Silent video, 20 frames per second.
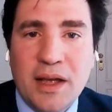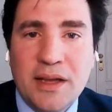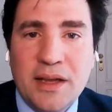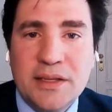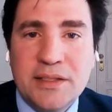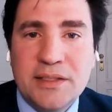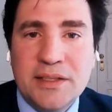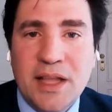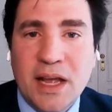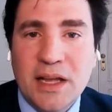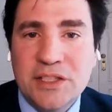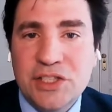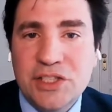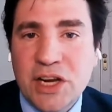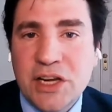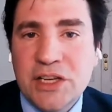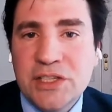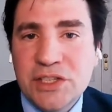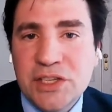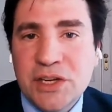Is that
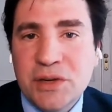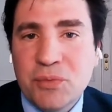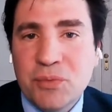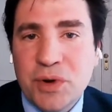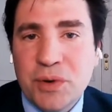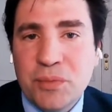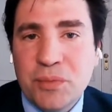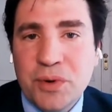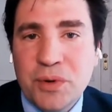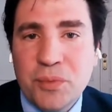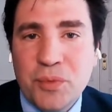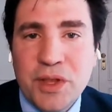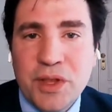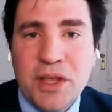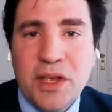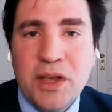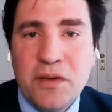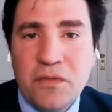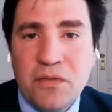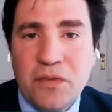changing with
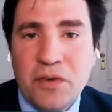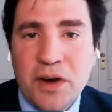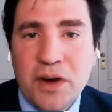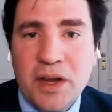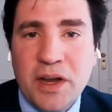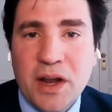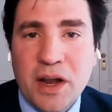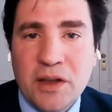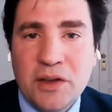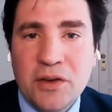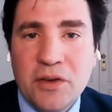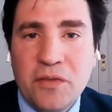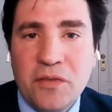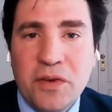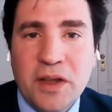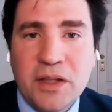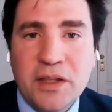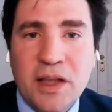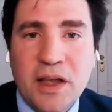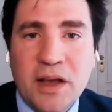IFRI and new
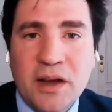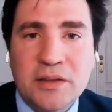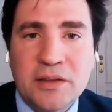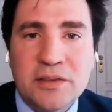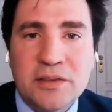think tanks?